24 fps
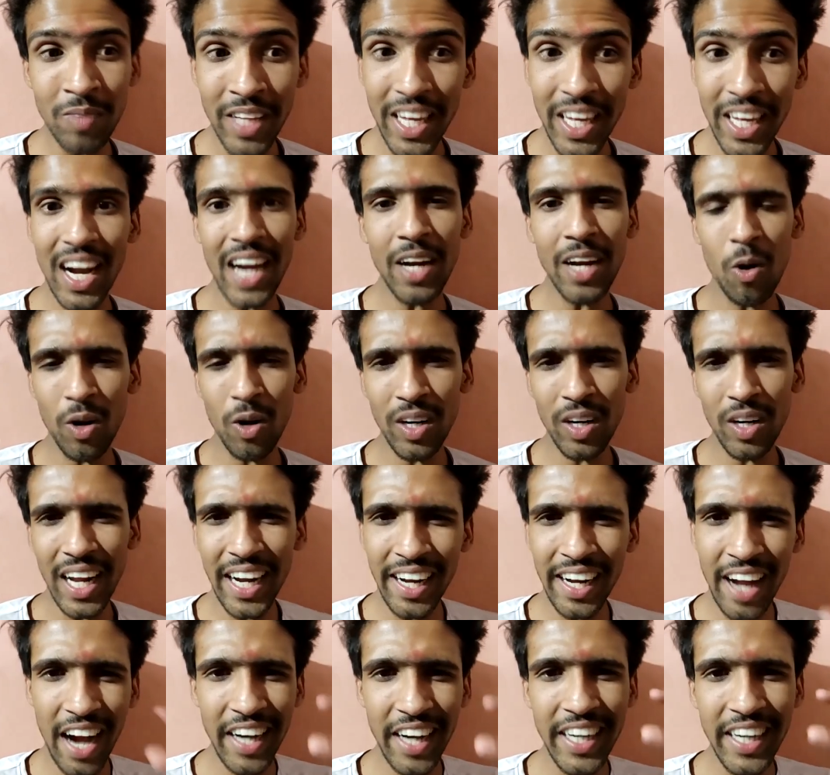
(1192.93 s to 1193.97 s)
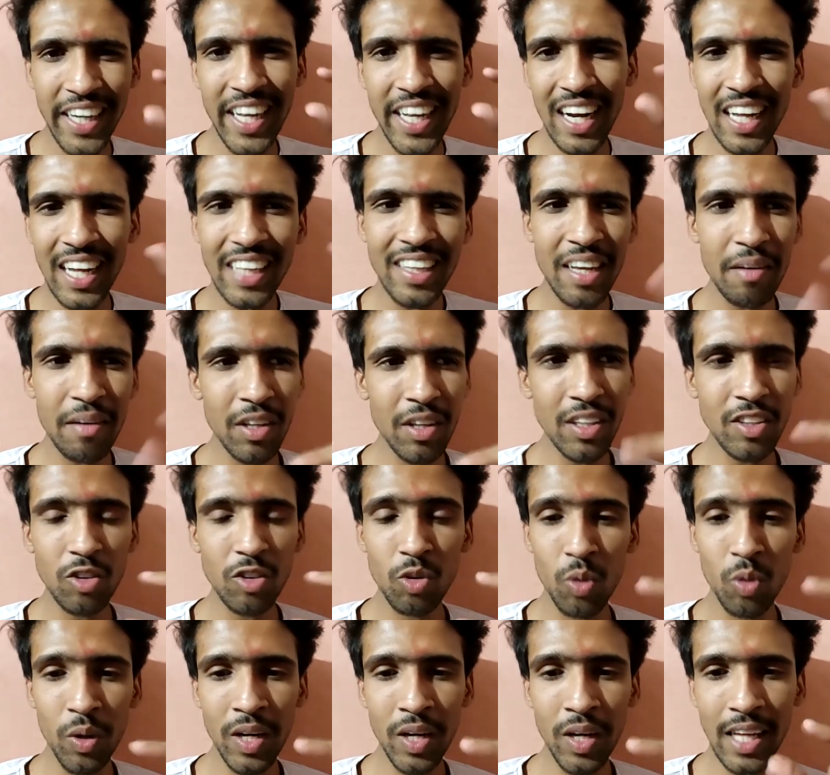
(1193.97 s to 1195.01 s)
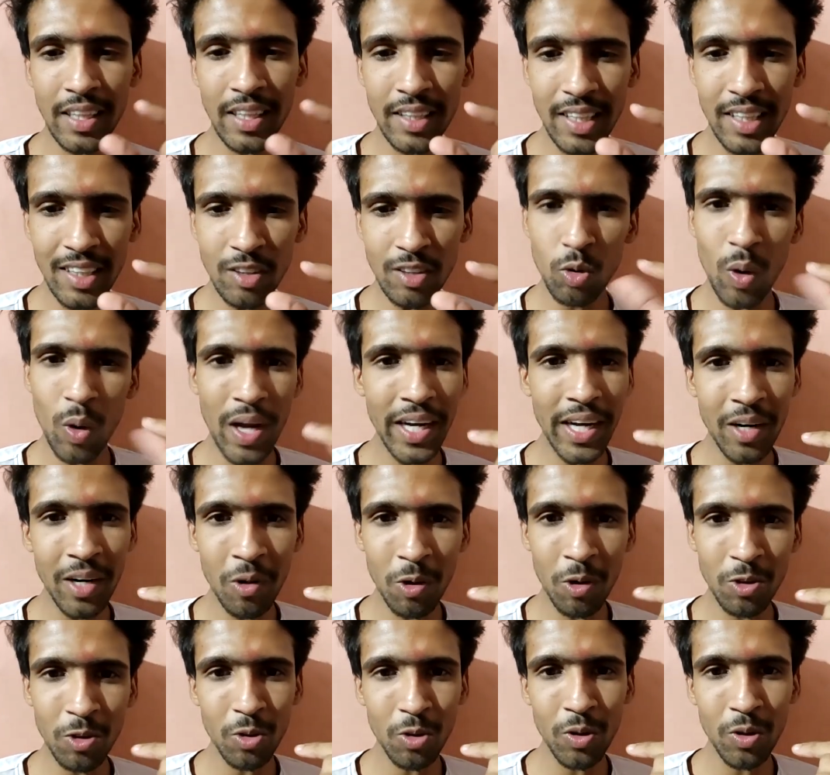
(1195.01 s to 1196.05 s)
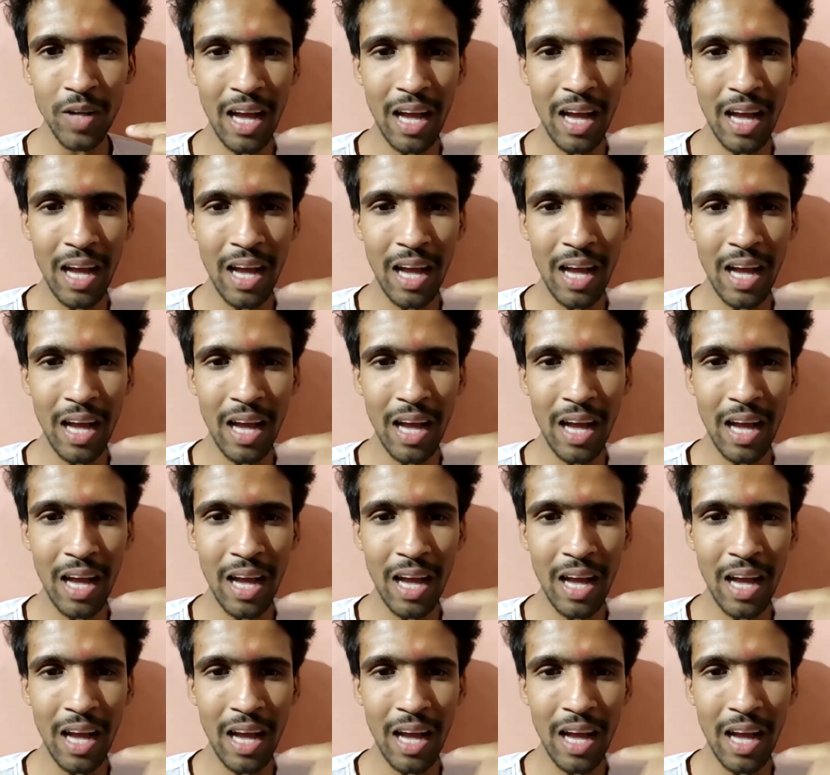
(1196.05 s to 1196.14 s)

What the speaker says: I got like an idea like Devrat is doing like this, so I can also do.